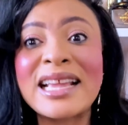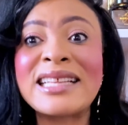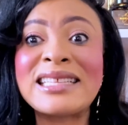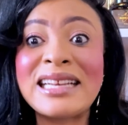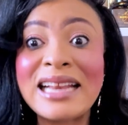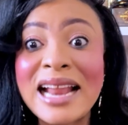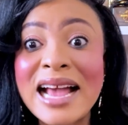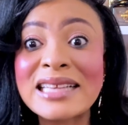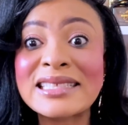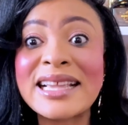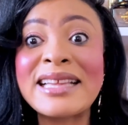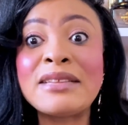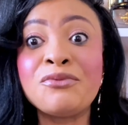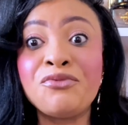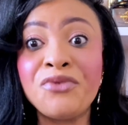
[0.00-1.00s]
It lasts.
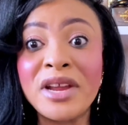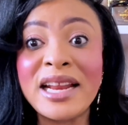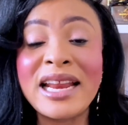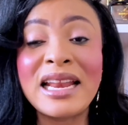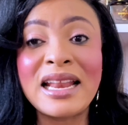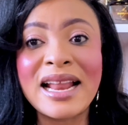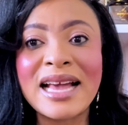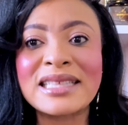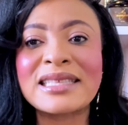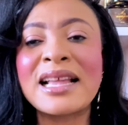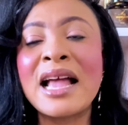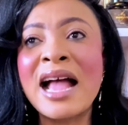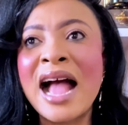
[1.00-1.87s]
It really lasts.